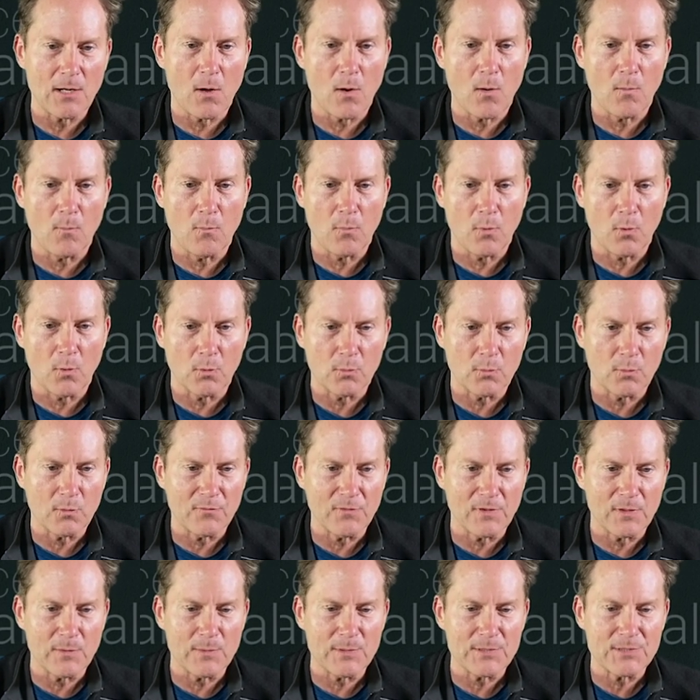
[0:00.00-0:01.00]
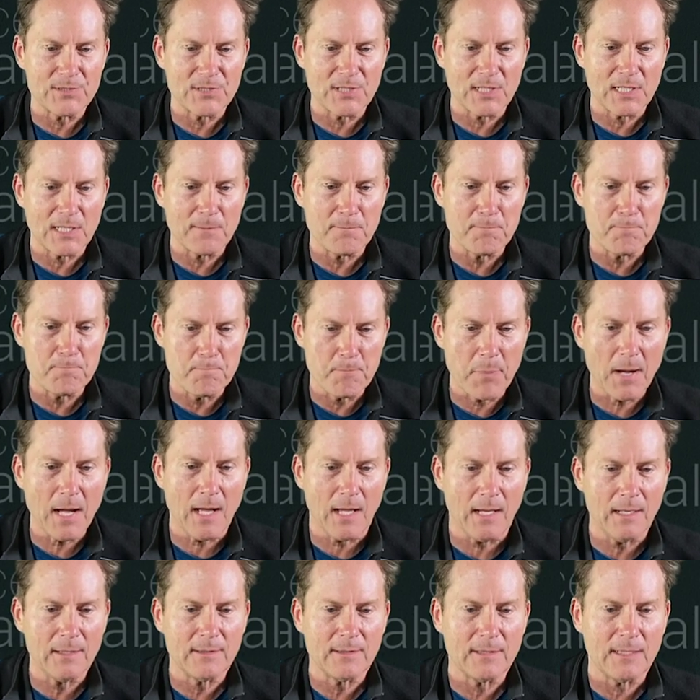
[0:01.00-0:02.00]
on board with vitamin C,
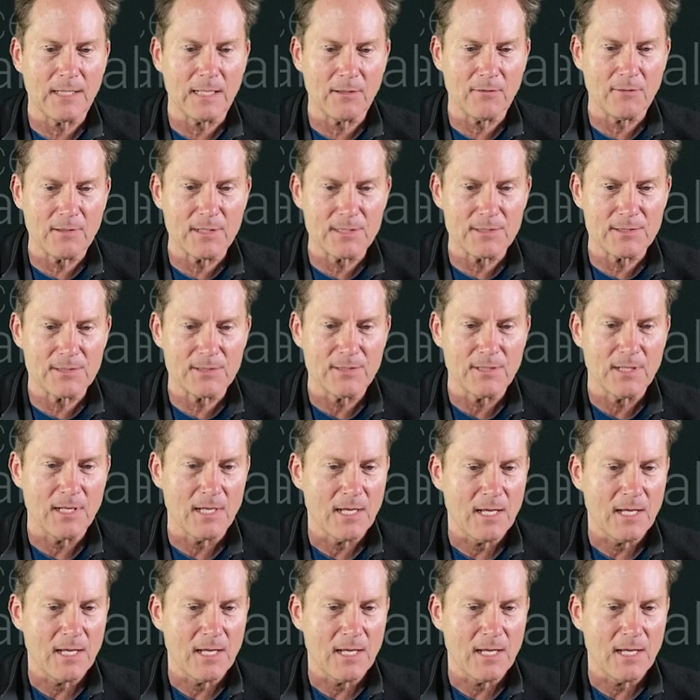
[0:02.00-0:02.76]
but there is